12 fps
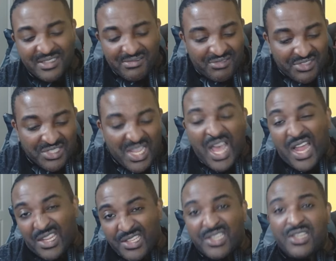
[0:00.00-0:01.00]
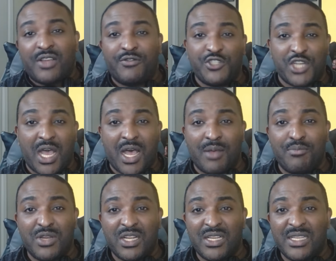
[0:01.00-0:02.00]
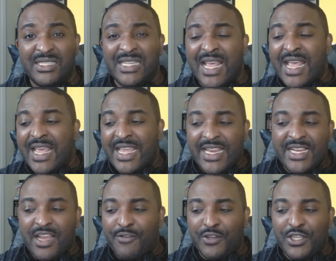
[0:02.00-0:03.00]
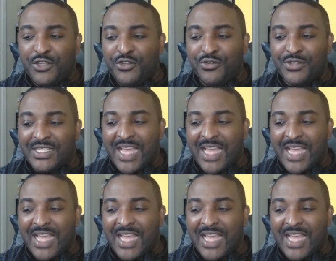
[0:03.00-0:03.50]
solid enough job because he definitely used